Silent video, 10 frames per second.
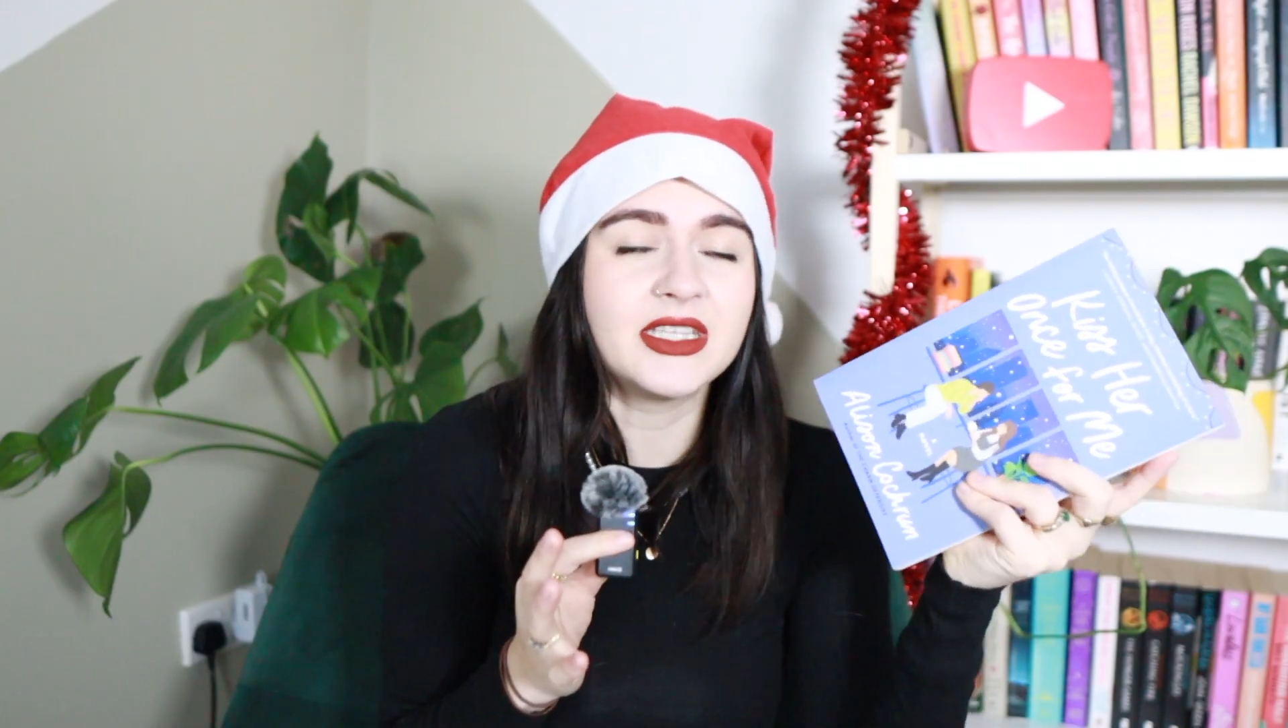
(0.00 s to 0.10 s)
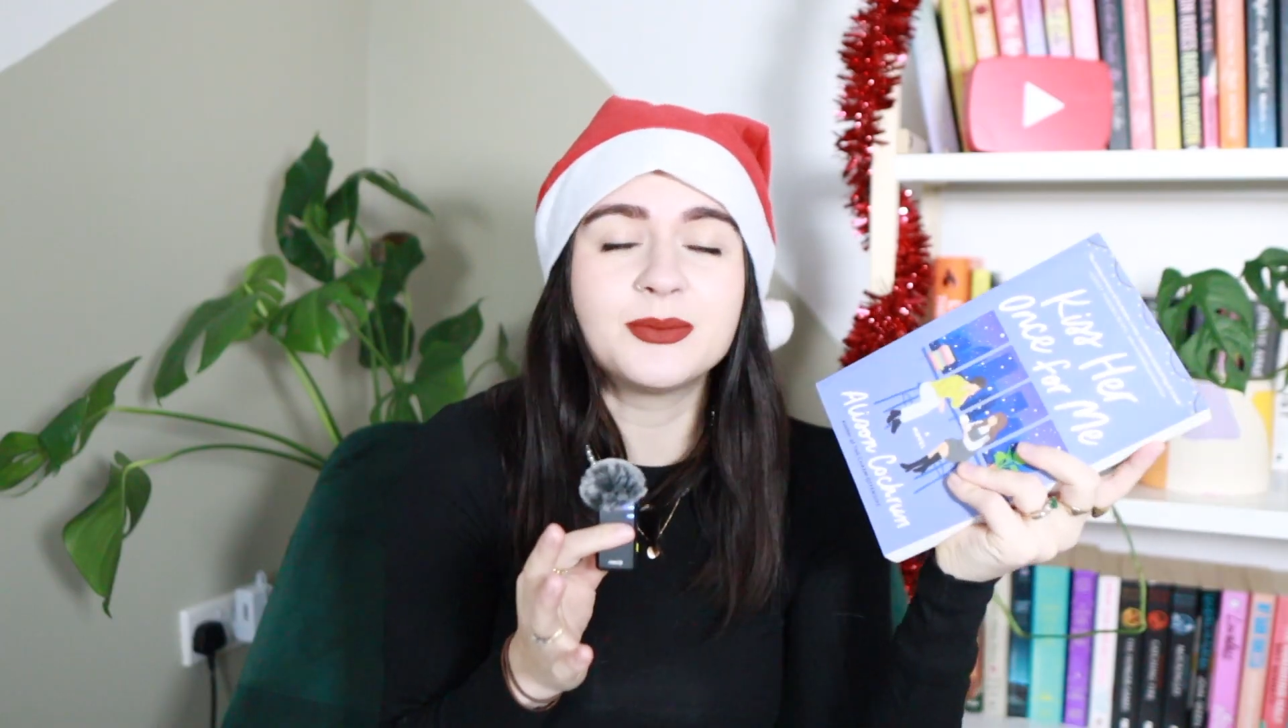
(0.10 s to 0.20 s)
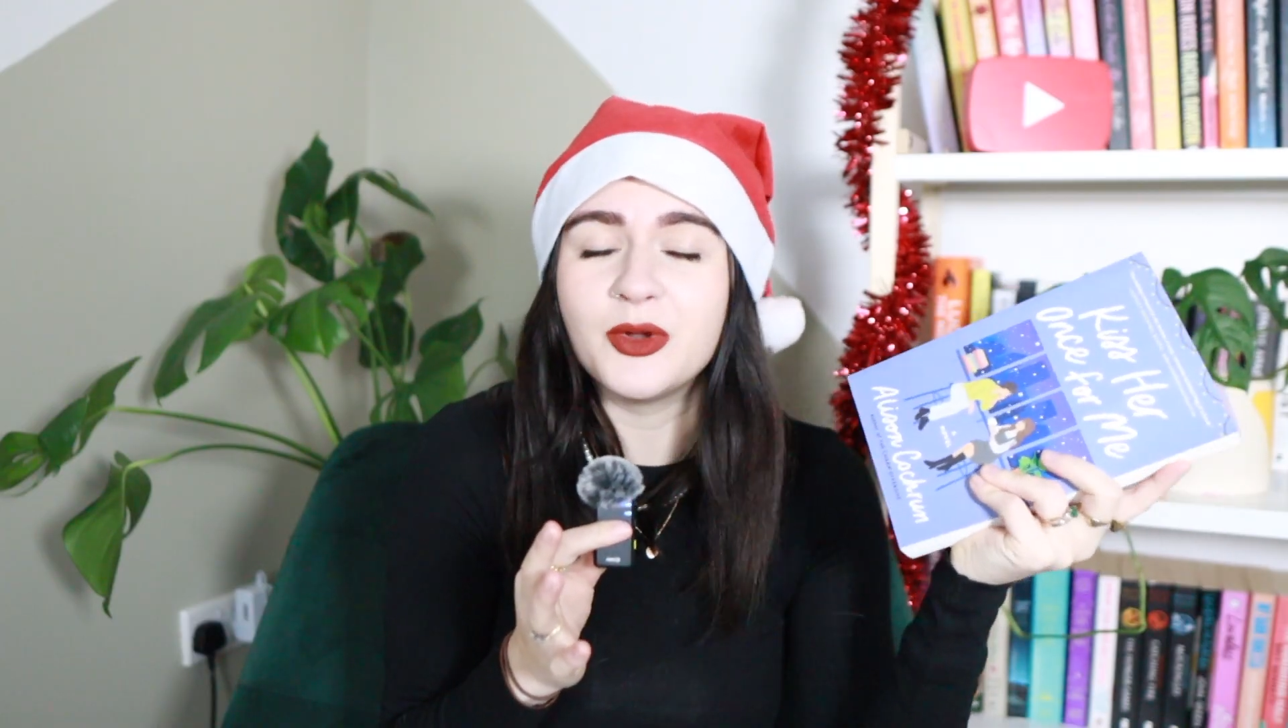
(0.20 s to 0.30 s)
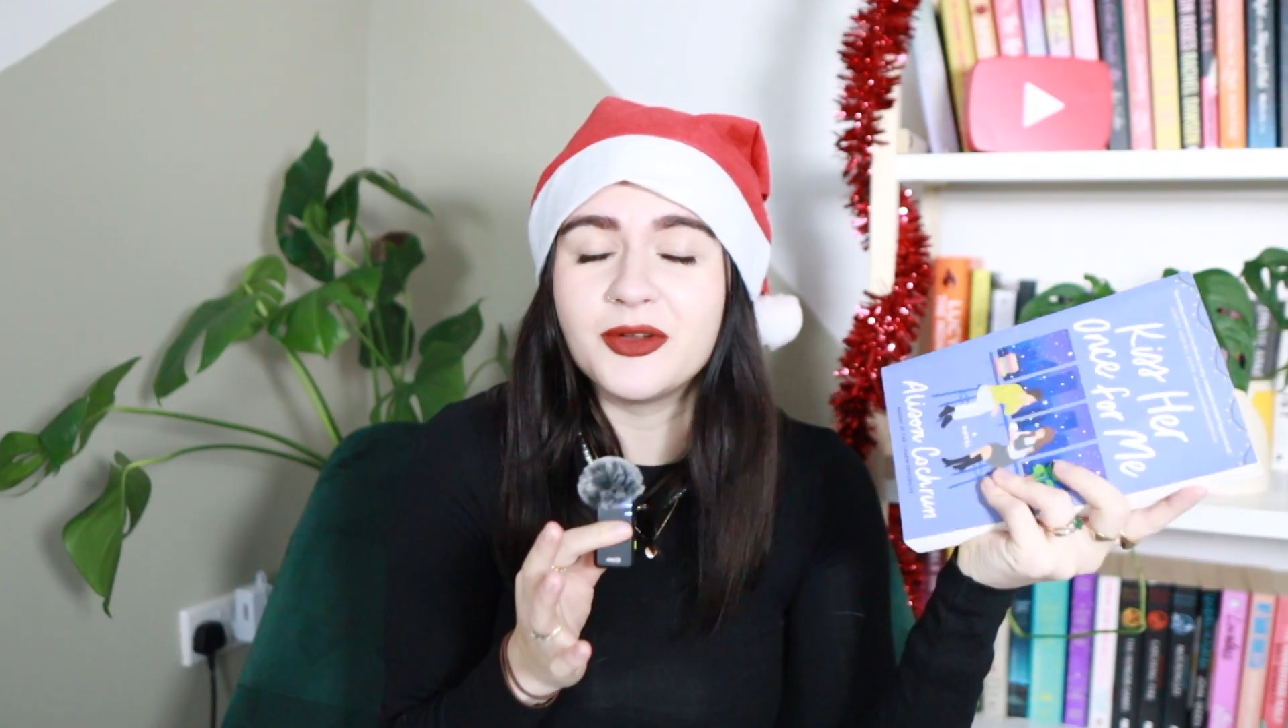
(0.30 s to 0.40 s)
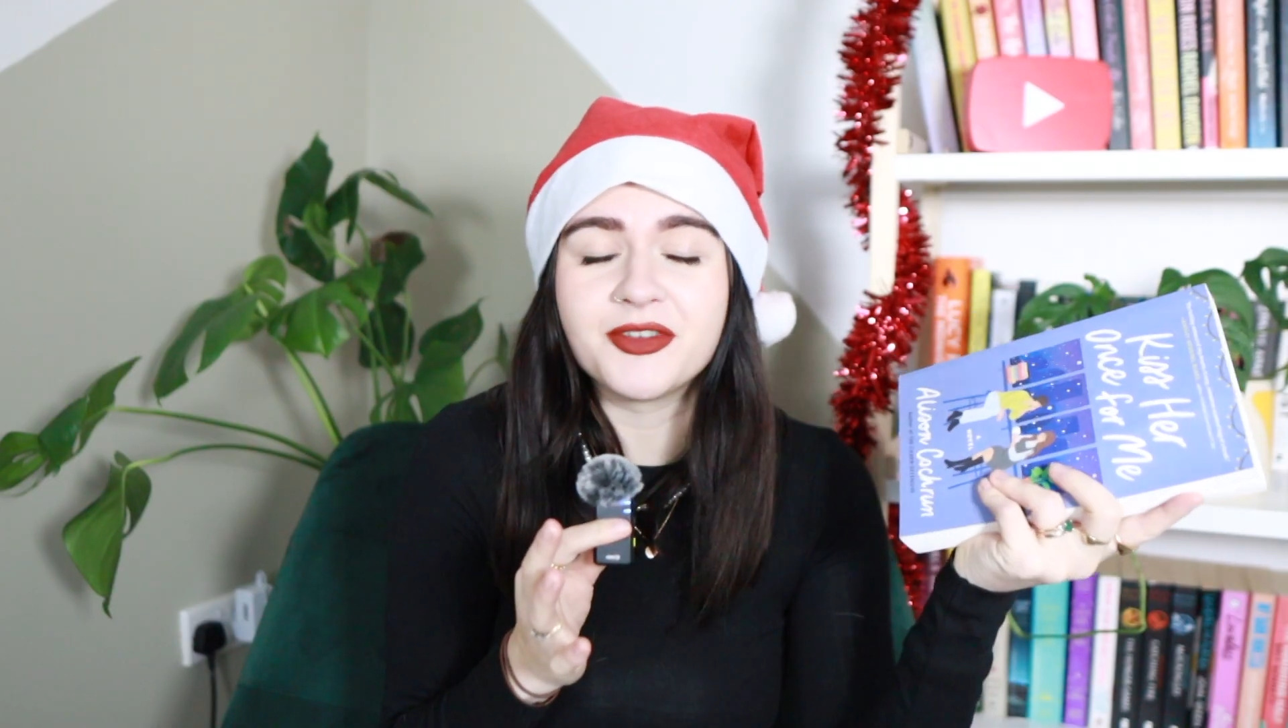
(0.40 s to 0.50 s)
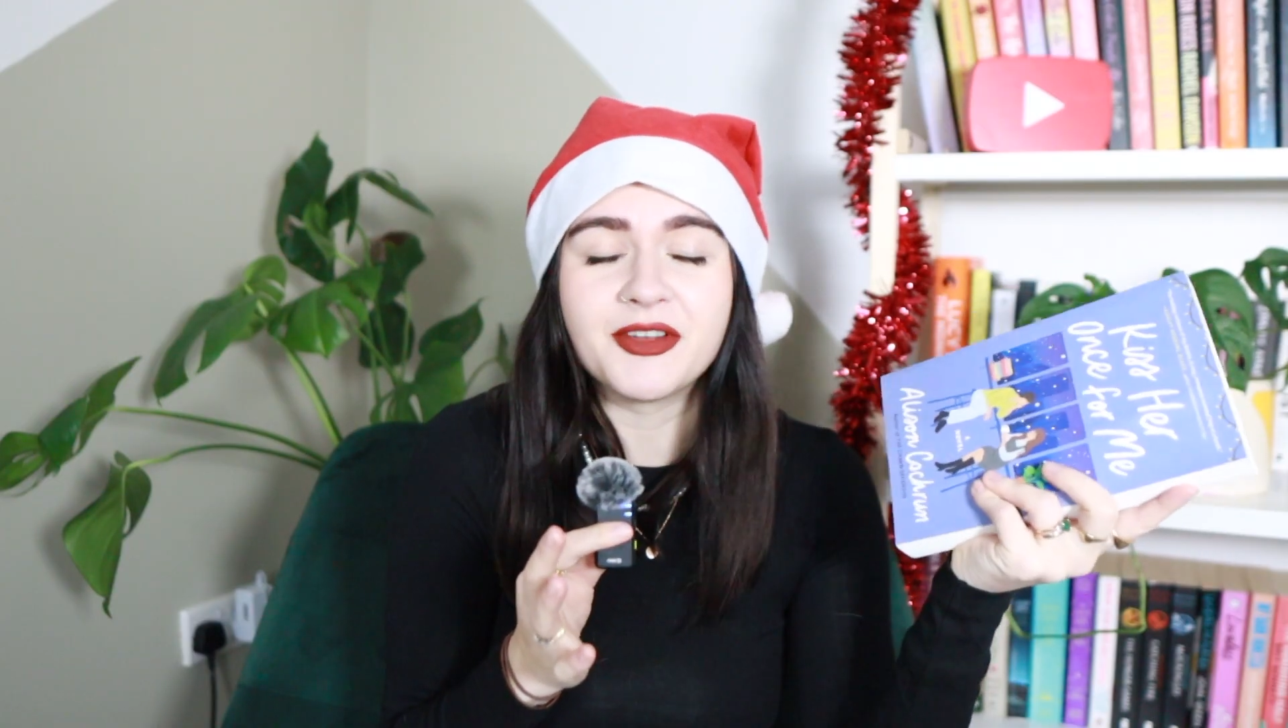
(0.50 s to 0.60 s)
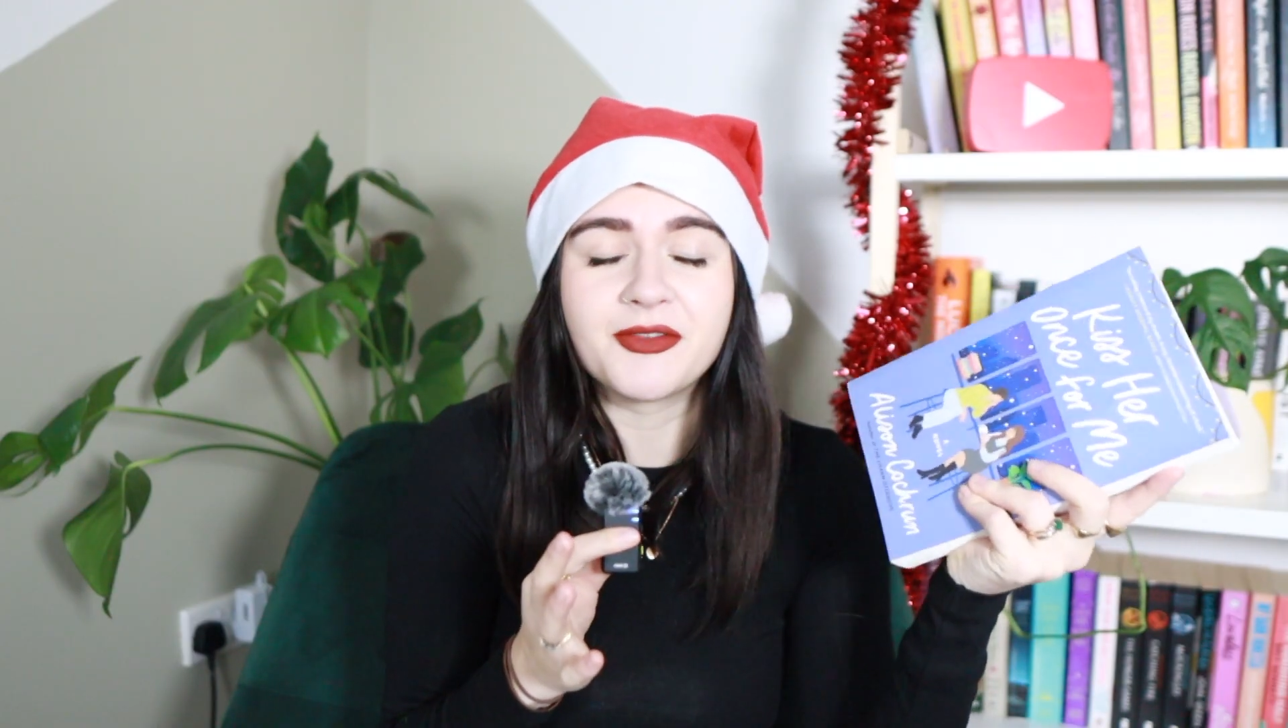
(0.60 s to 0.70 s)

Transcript: spoiler-free